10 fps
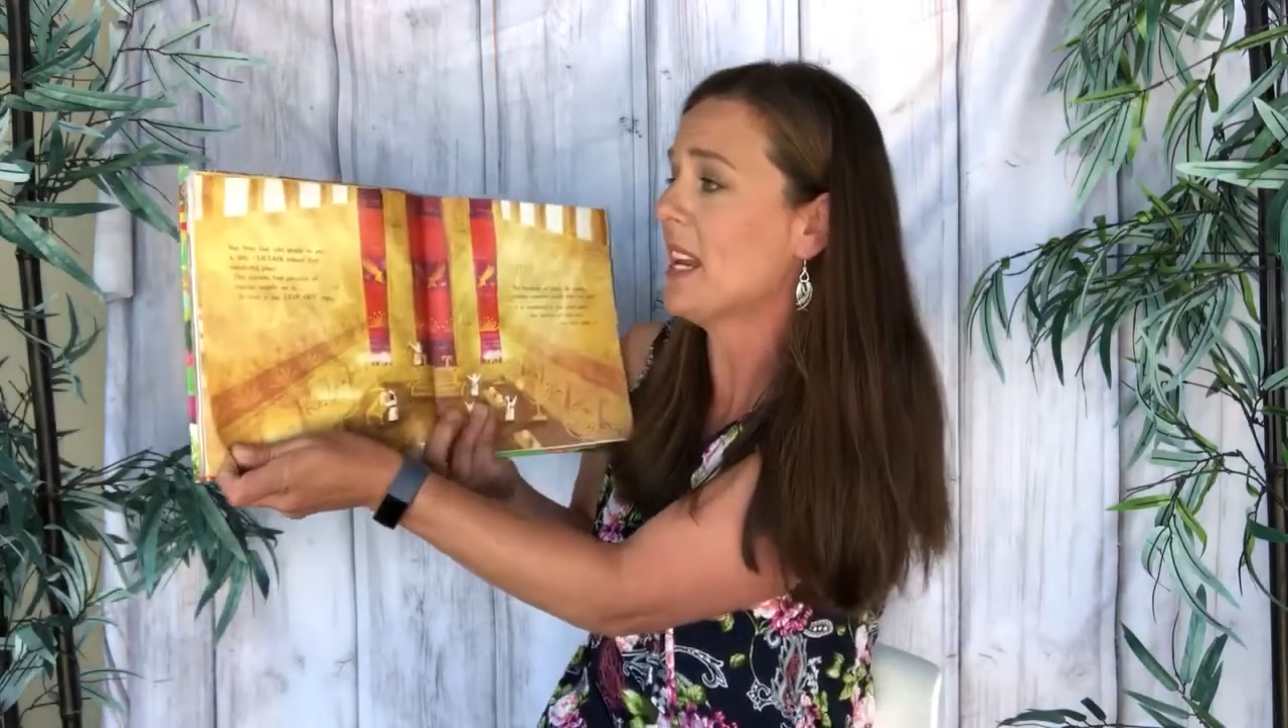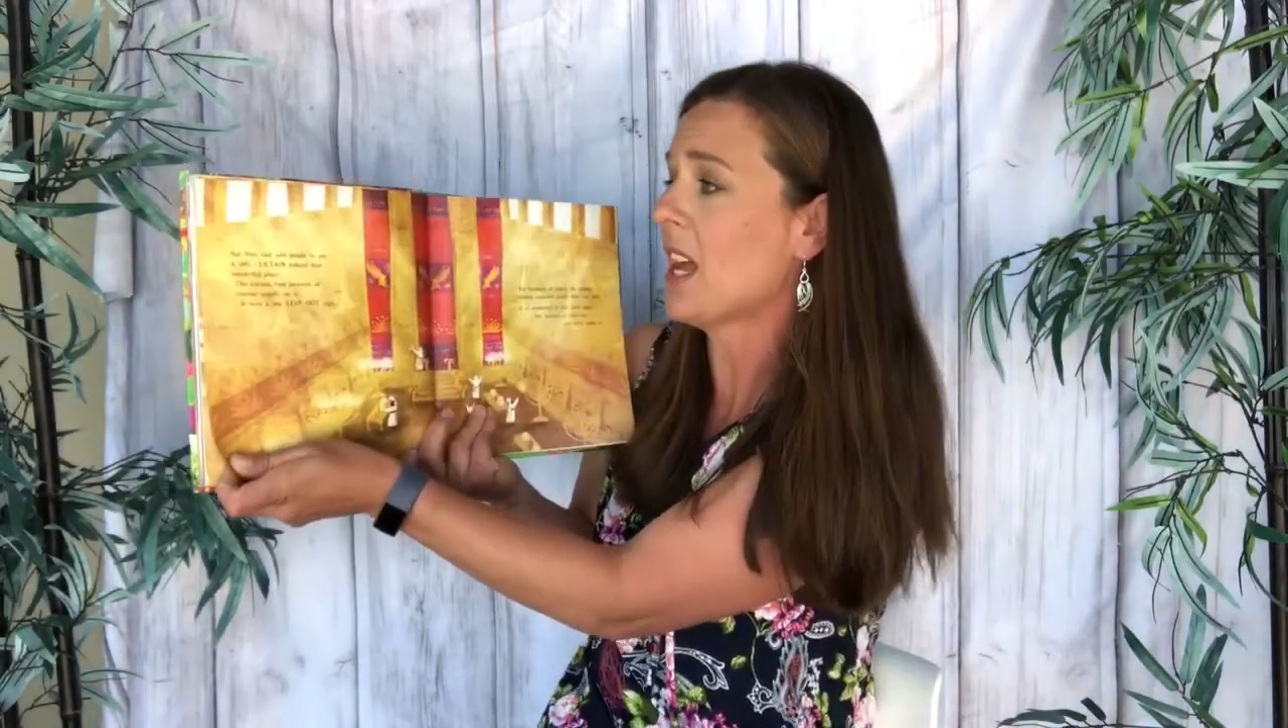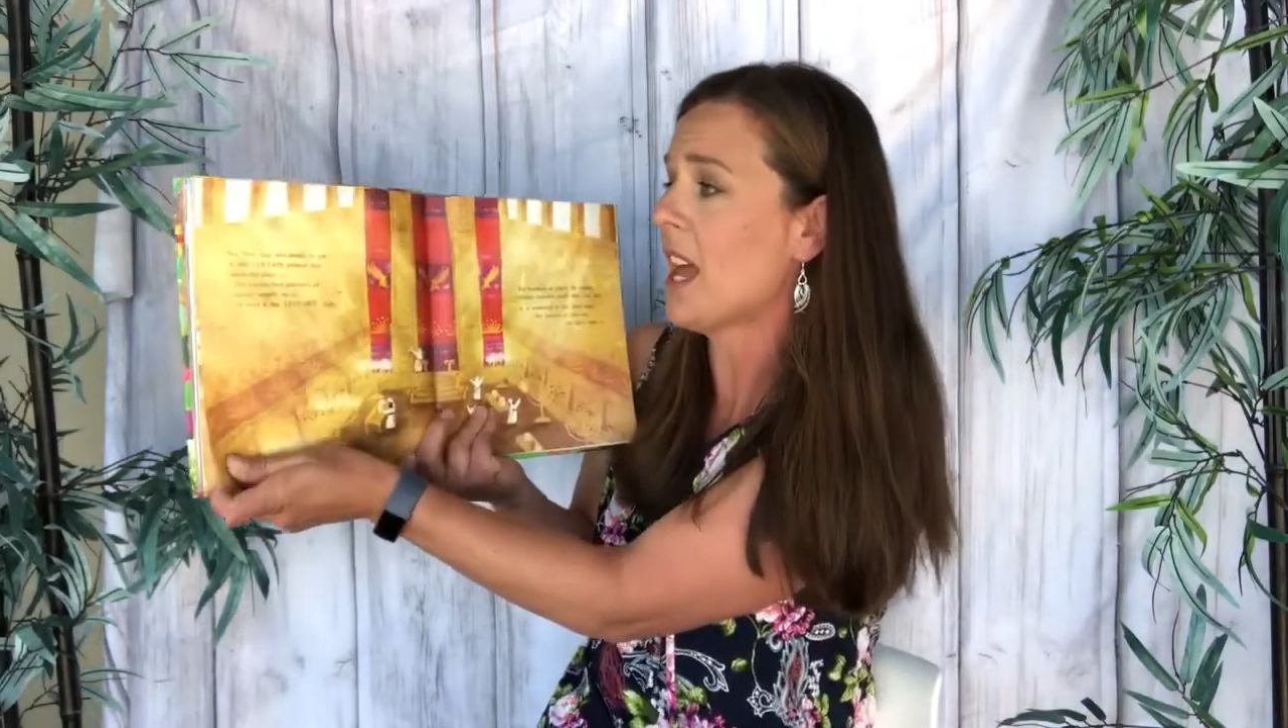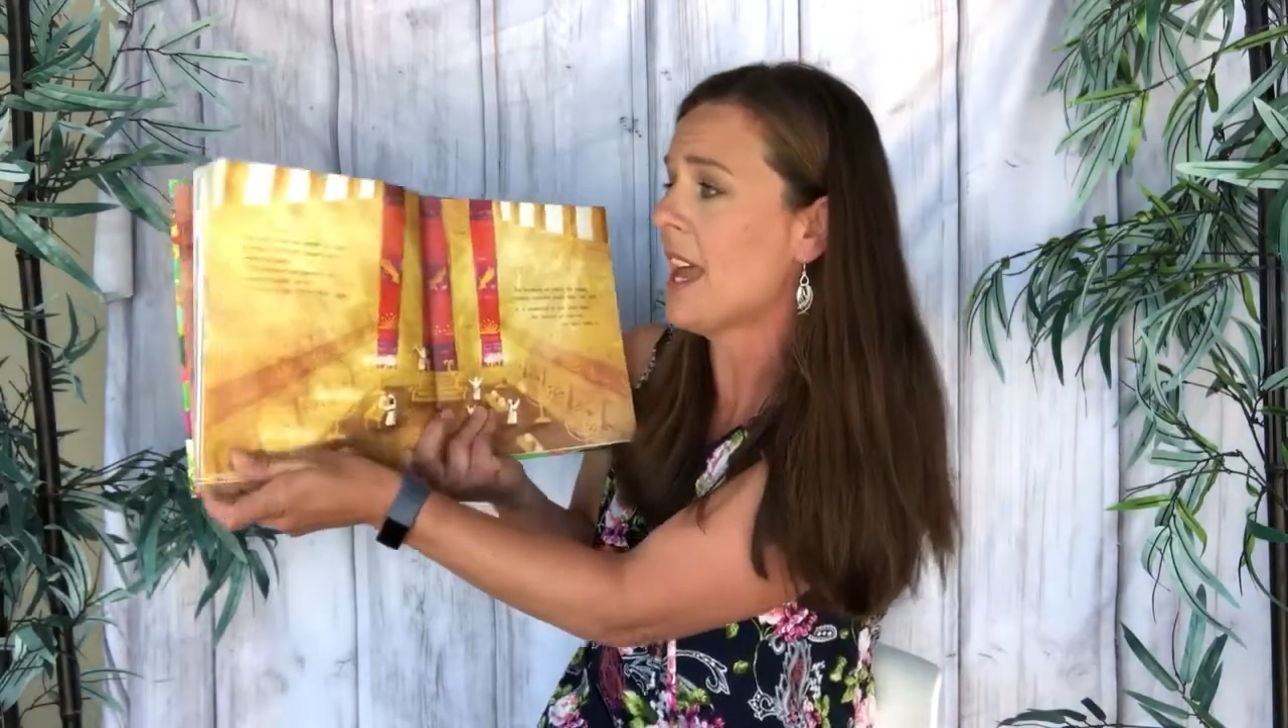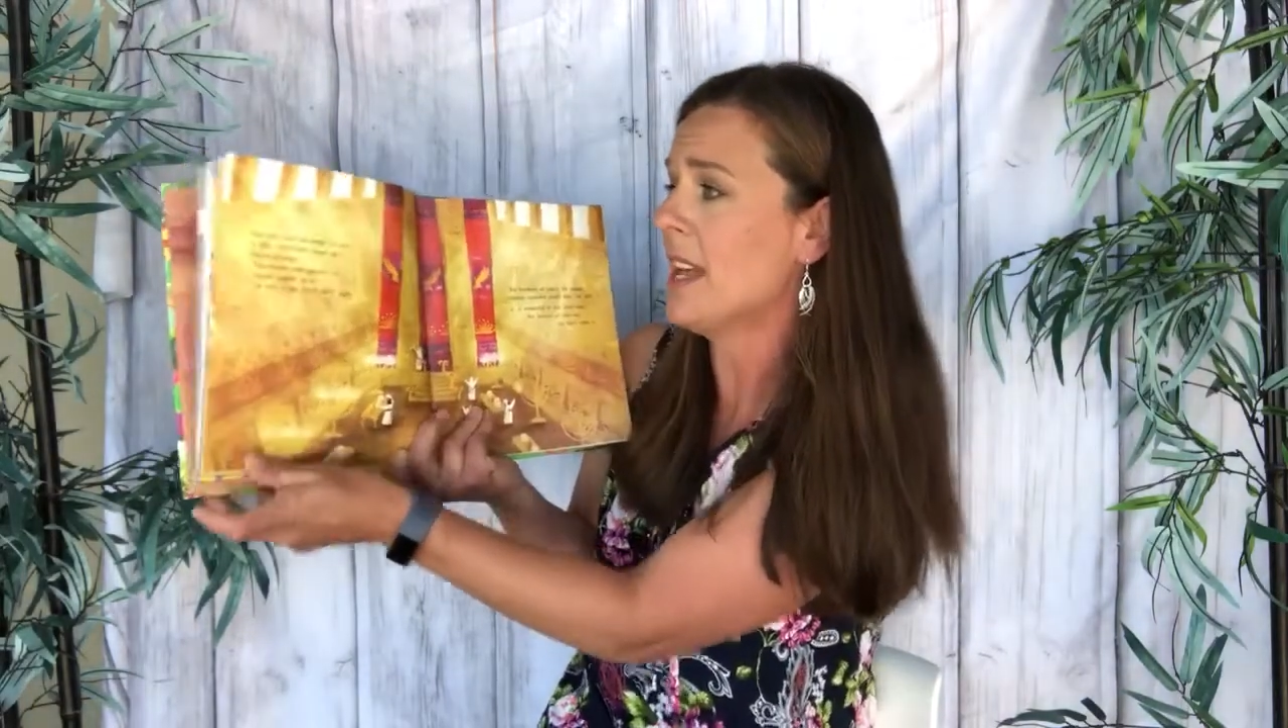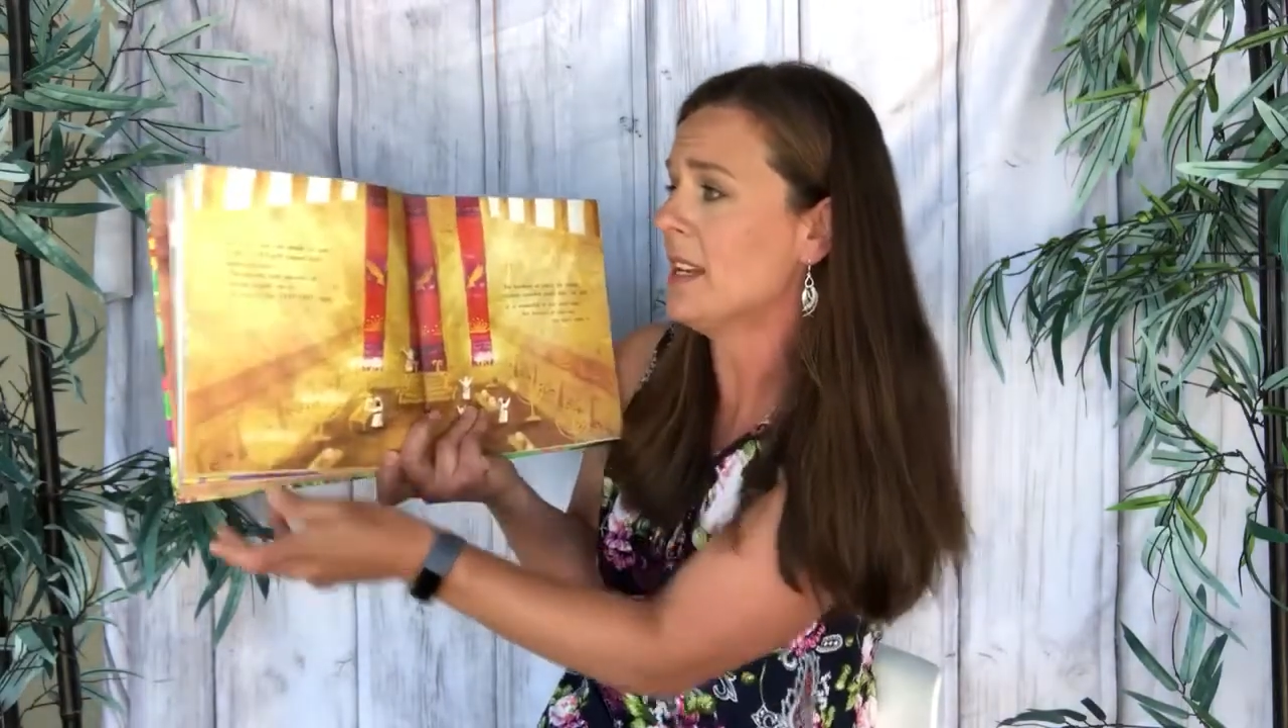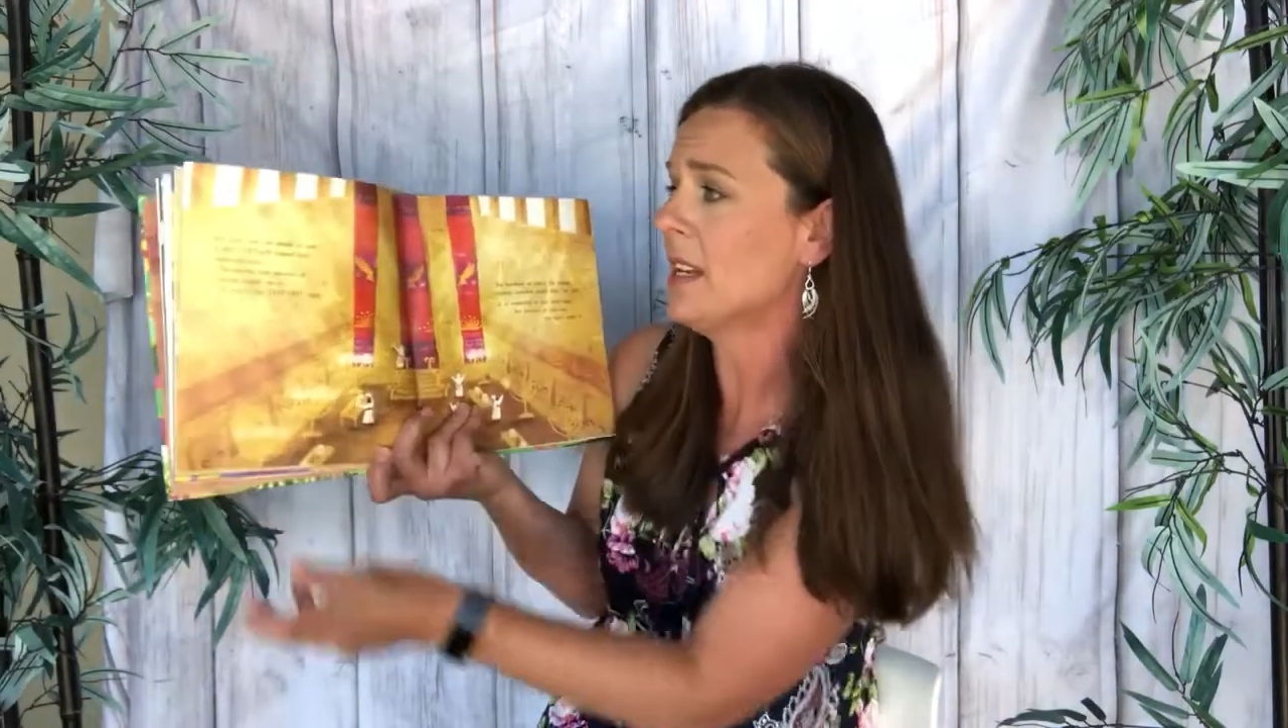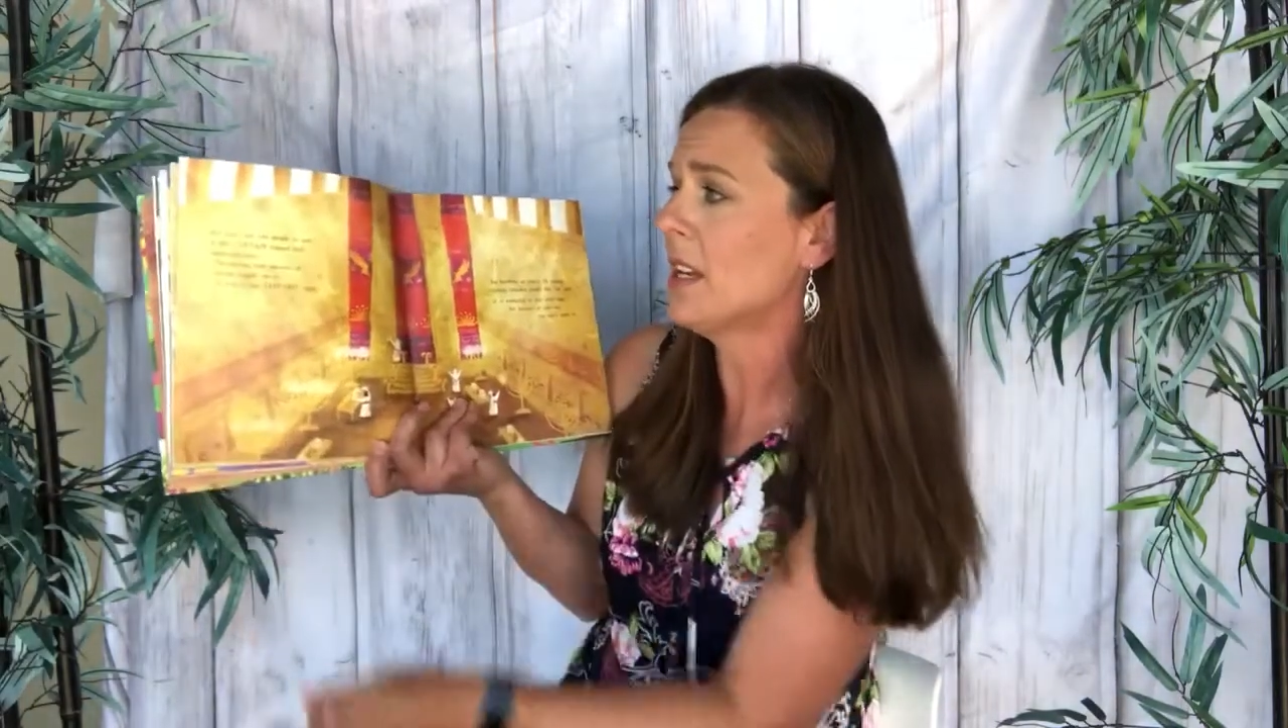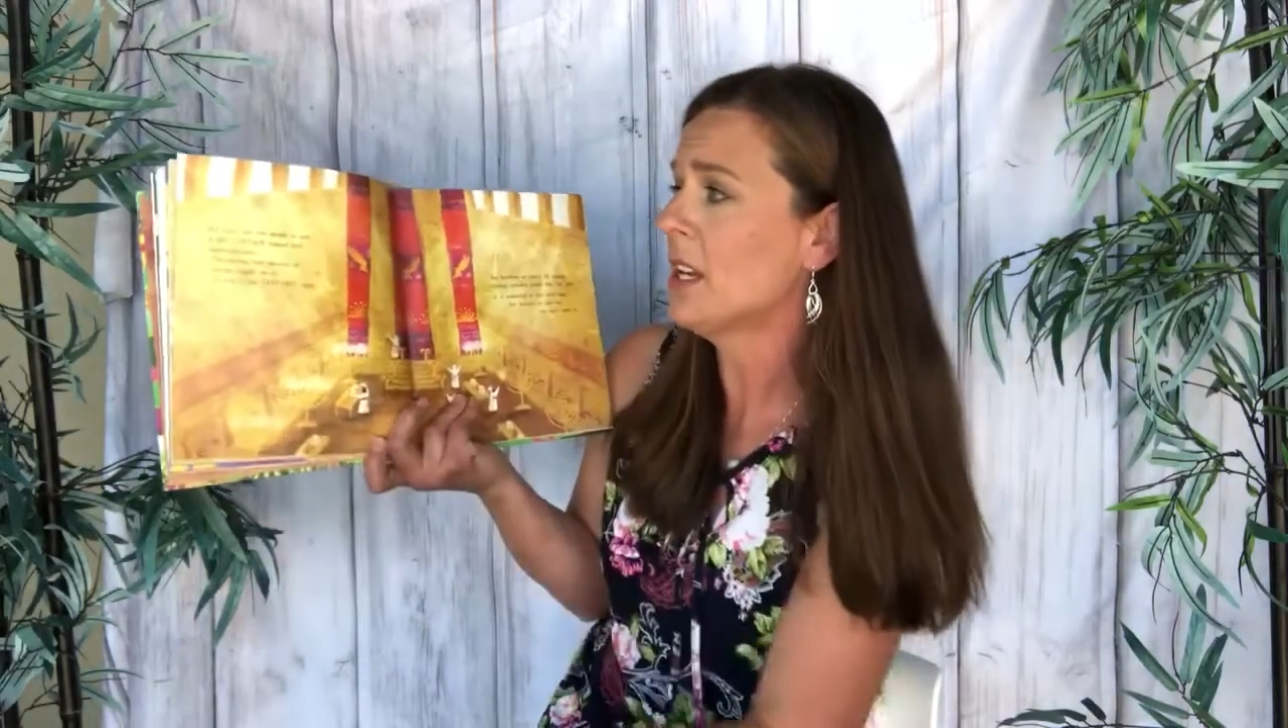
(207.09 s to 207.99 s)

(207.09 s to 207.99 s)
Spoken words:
again,